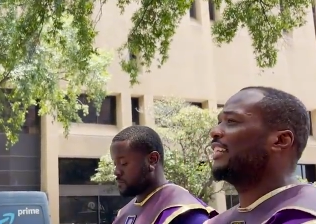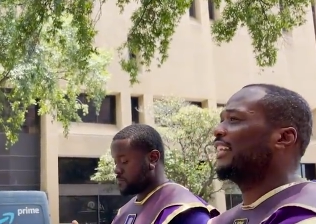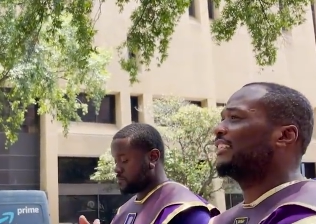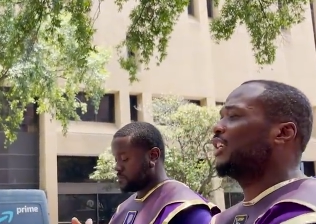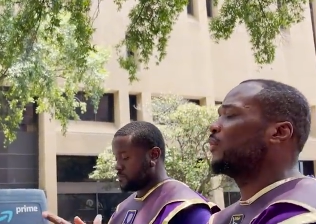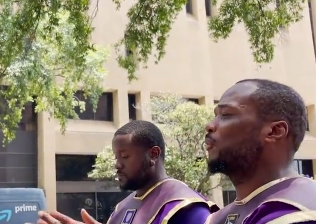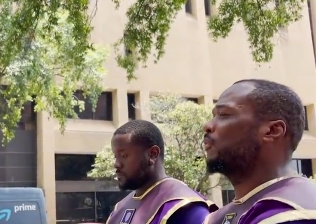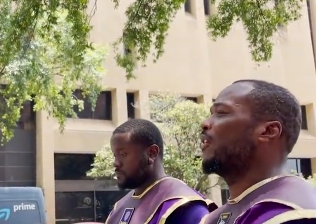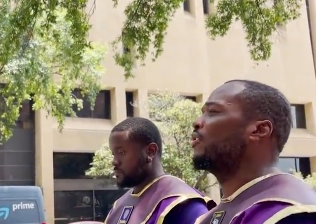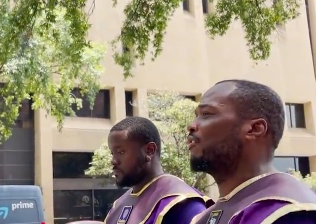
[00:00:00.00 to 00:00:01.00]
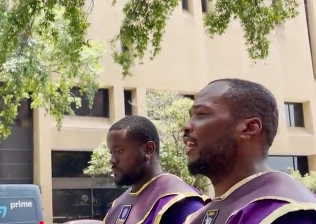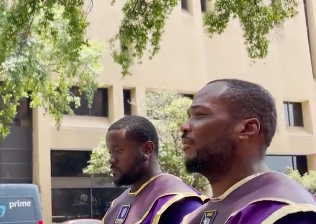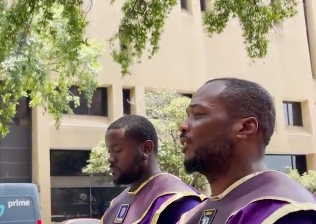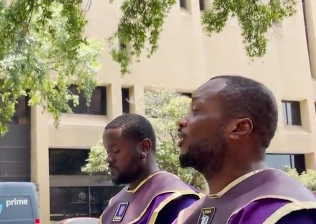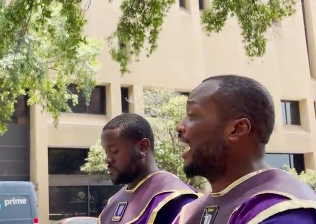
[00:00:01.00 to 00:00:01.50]
Speaker 1: that she was
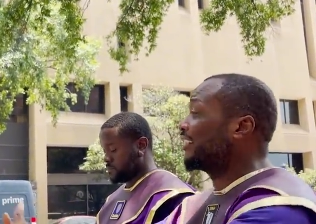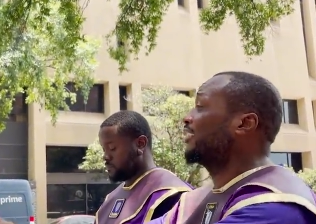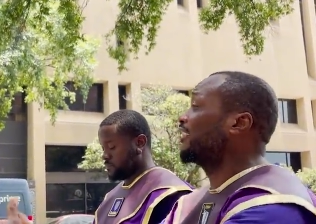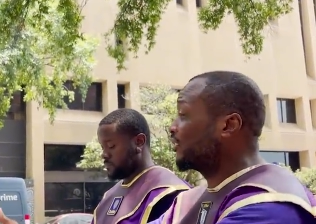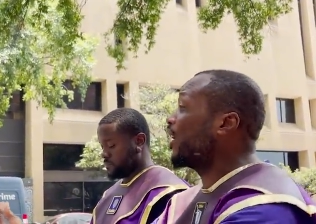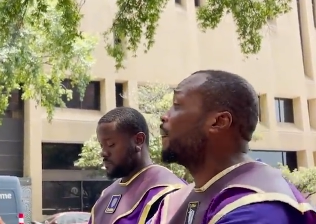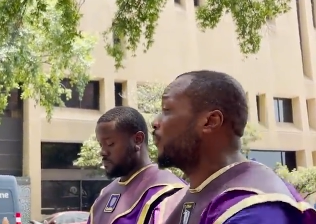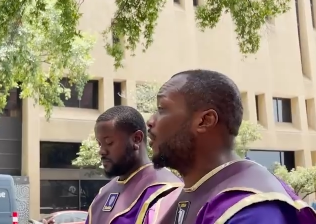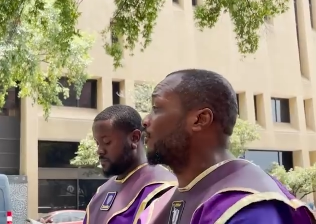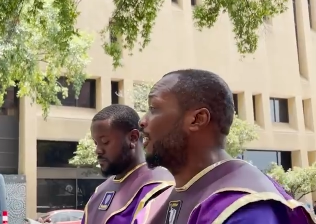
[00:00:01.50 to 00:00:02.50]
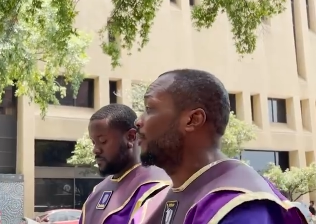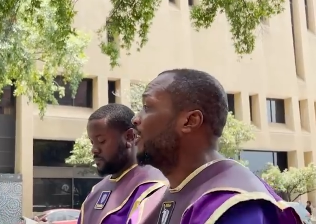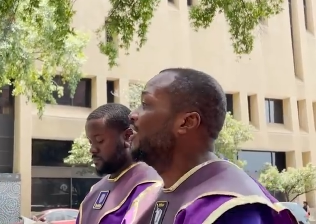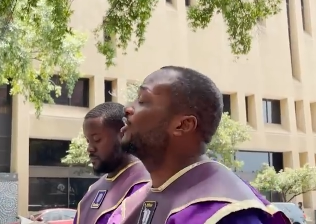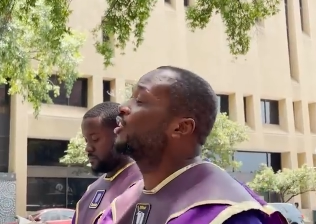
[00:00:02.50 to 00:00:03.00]
programmed. Our sisters are programmed
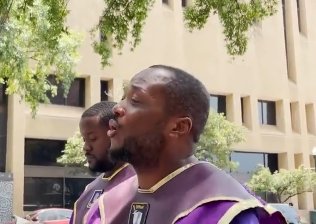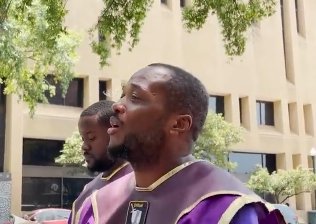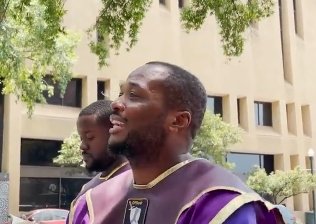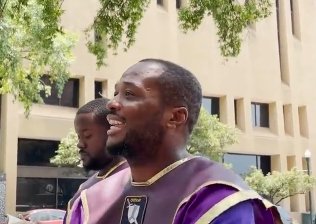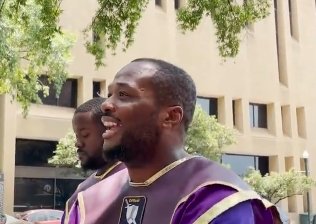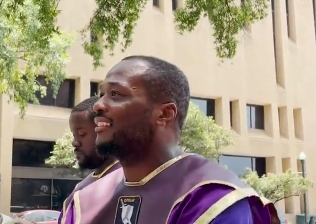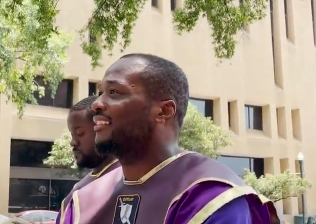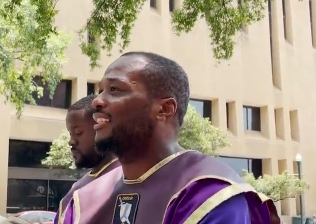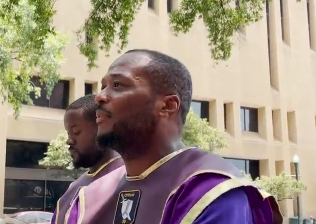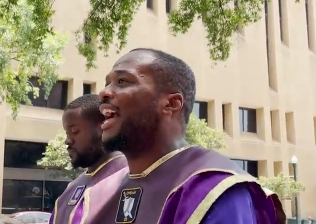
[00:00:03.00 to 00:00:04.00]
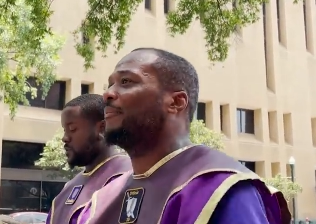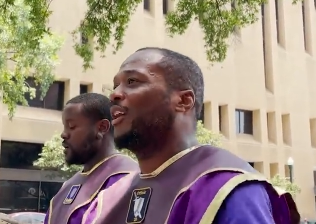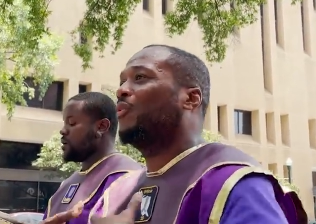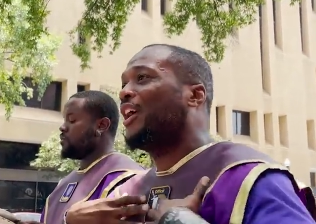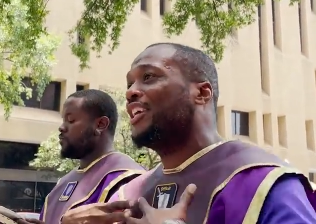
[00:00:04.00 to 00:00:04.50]
to go against the black
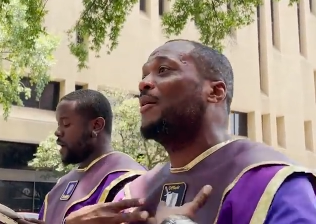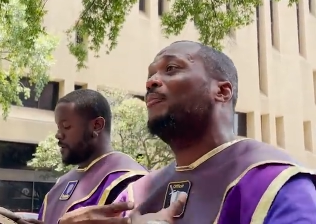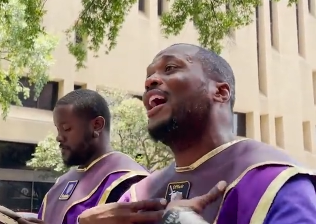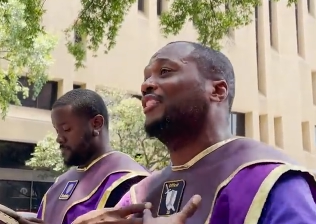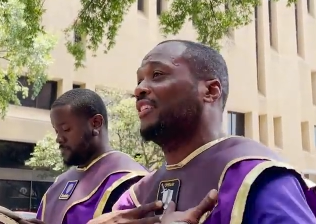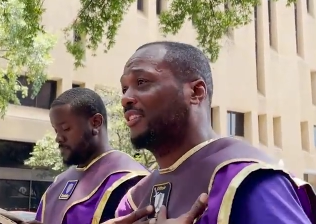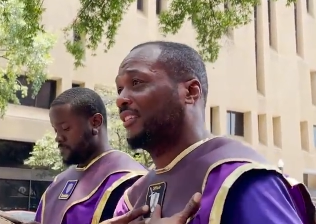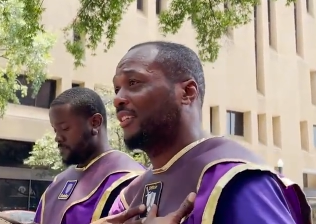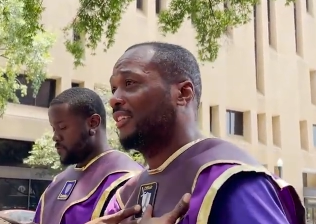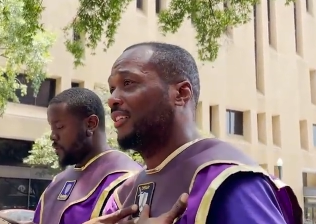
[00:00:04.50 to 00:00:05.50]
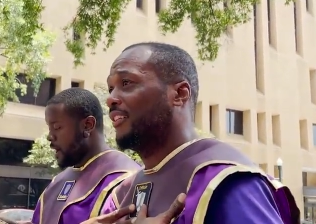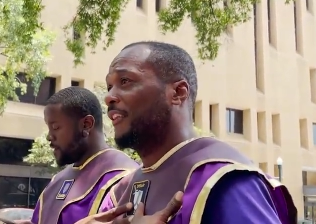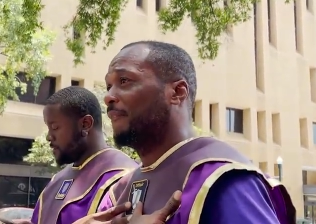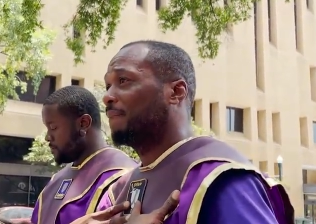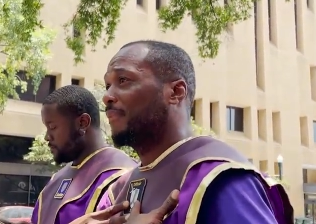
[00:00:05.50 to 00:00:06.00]
man. We're your brothers, right?
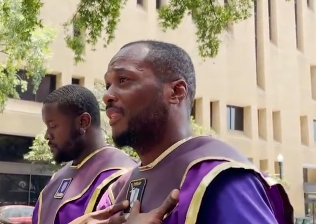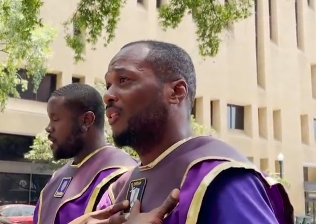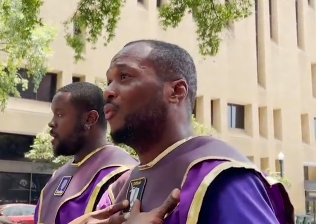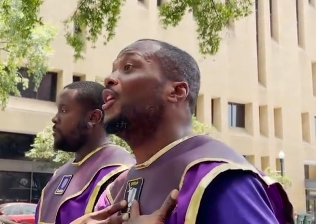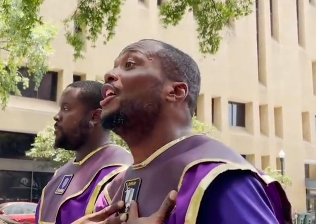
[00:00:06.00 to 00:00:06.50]
We